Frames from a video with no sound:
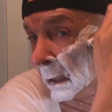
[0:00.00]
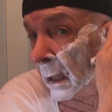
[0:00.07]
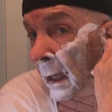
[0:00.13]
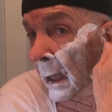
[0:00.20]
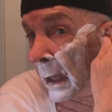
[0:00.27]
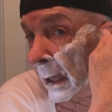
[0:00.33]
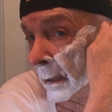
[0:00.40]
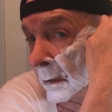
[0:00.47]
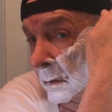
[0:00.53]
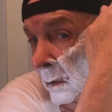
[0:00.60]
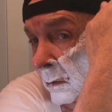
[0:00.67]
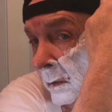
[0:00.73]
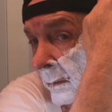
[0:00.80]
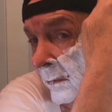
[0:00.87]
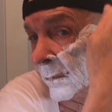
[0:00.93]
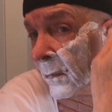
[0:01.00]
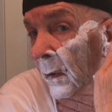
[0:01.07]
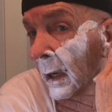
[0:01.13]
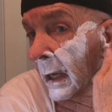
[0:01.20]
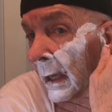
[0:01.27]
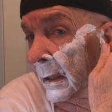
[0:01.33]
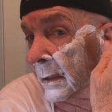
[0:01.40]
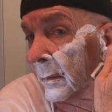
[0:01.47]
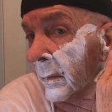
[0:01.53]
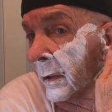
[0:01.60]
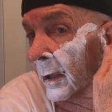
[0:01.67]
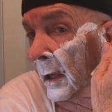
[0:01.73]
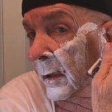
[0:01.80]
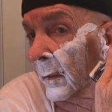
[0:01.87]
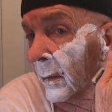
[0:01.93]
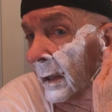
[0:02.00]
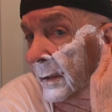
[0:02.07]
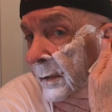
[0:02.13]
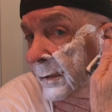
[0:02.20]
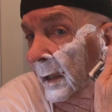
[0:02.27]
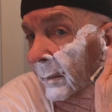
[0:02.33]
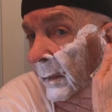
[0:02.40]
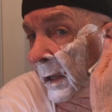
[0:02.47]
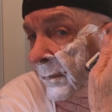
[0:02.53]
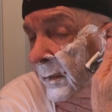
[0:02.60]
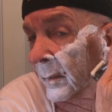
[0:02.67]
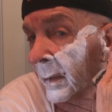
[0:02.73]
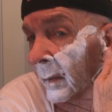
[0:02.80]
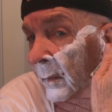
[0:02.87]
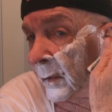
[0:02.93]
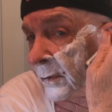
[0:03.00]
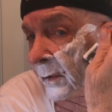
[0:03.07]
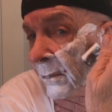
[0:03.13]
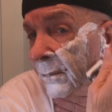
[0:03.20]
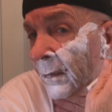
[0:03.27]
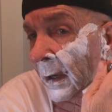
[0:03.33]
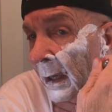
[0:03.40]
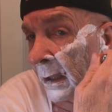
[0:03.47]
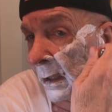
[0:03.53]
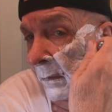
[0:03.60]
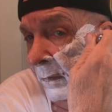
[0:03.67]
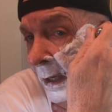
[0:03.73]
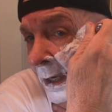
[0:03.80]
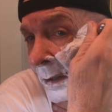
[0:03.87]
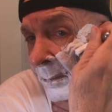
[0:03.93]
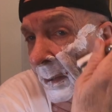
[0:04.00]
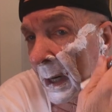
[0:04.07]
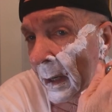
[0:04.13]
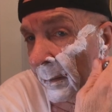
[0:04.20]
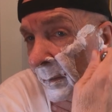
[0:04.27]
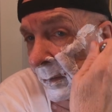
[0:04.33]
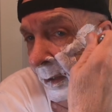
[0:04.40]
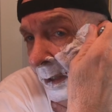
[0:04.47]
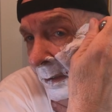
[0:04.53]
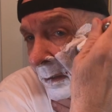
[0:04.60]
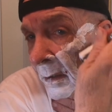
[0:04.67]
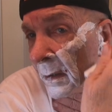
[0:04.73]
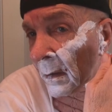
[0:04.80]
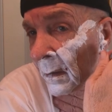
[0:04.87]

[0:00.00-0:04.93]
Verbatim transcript: And I told you before, I had some of the other razors I bought from them, which were fine, never had a problem with it.